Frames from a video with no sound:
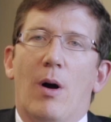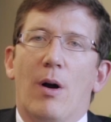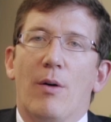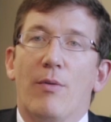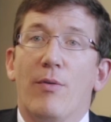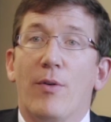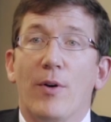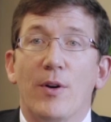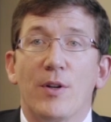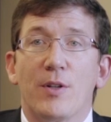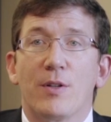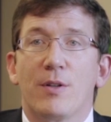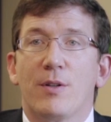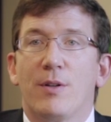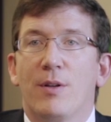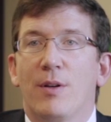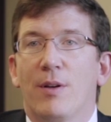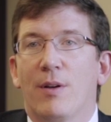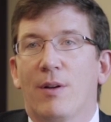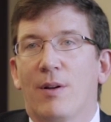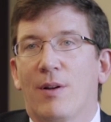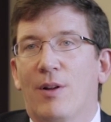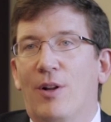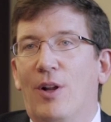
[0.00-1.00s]
Our
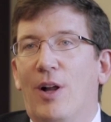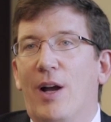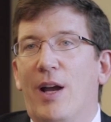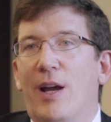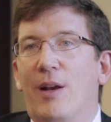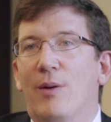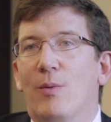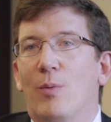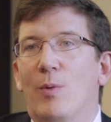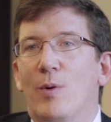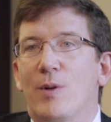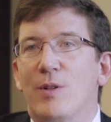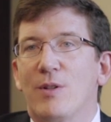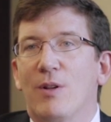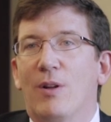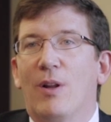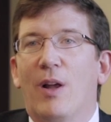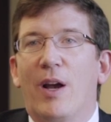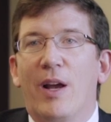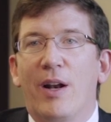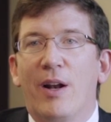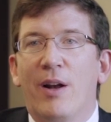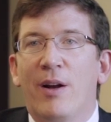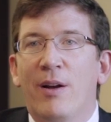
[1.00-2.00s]
first client was
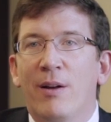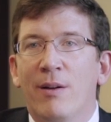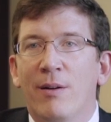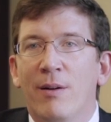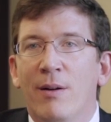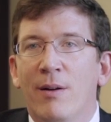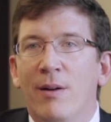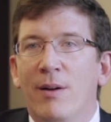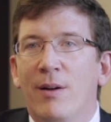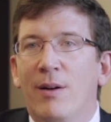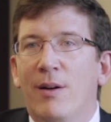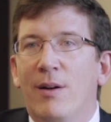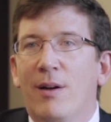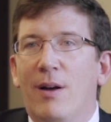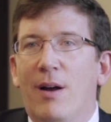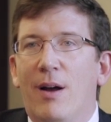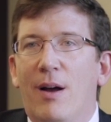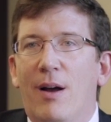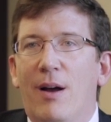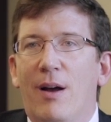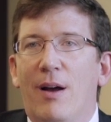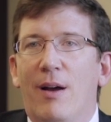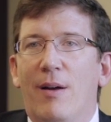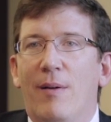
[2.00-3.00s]
Allina
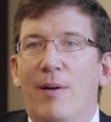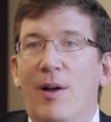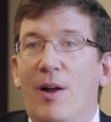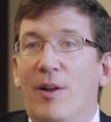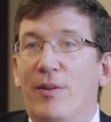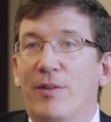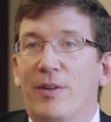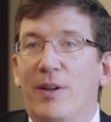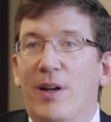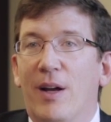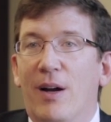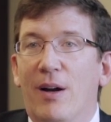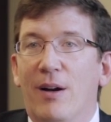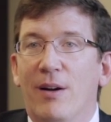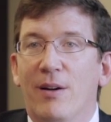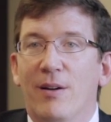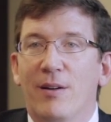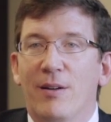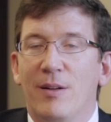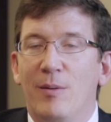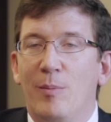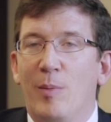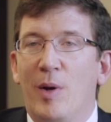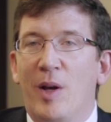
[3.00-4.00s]
Healthcare
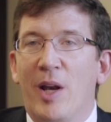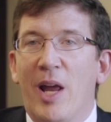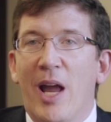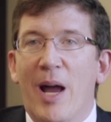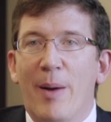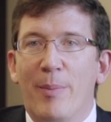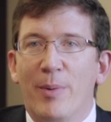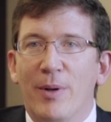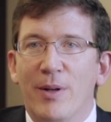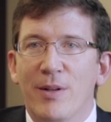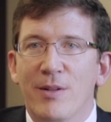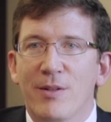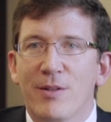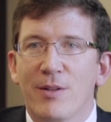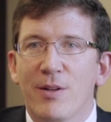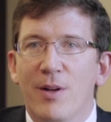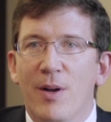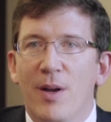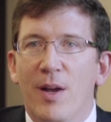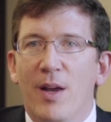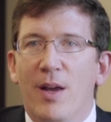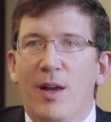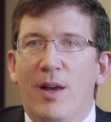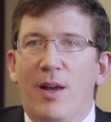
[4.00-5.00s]
in Minneapolis.
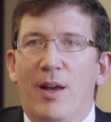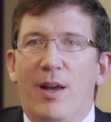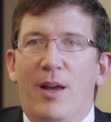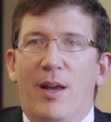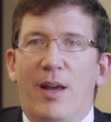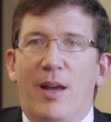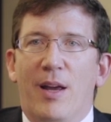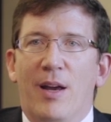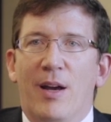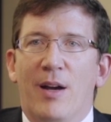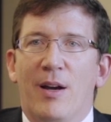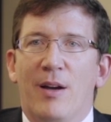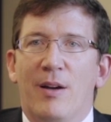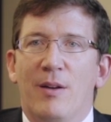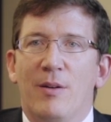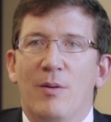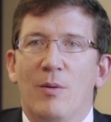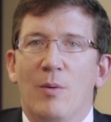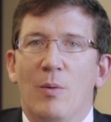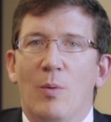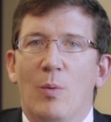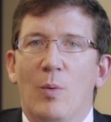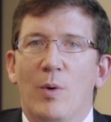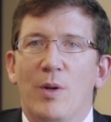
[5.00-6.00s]

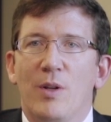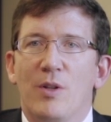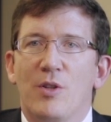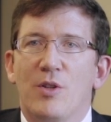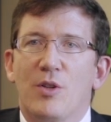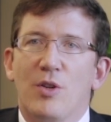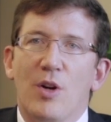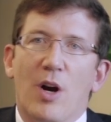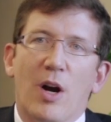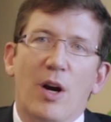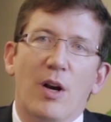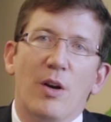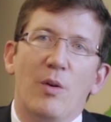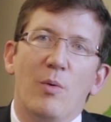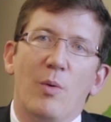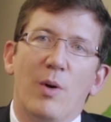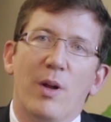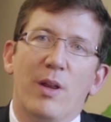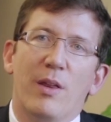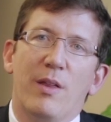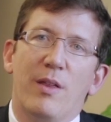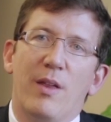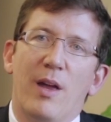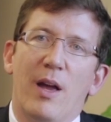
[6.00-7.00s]
And we started
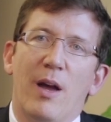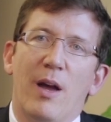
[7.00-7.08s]
with